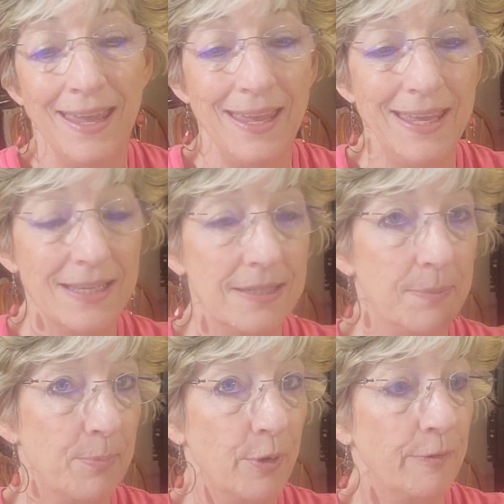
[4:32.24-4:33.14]
It's
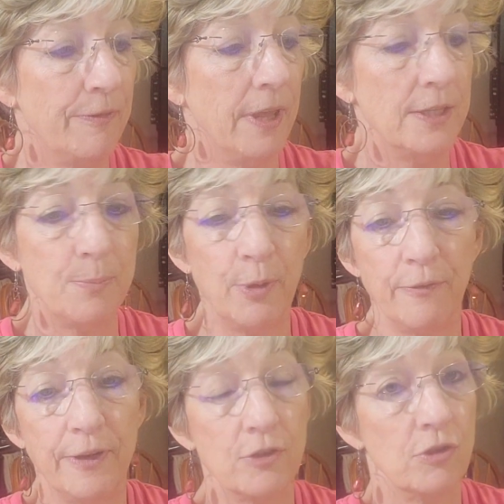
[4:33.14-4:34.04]

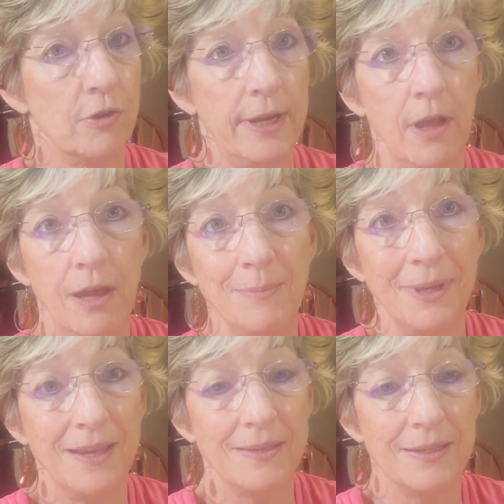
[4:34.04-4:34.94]
perfect straight on
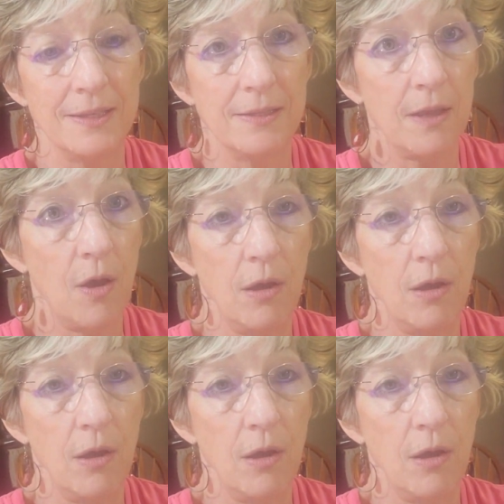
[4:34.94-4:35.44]
because it's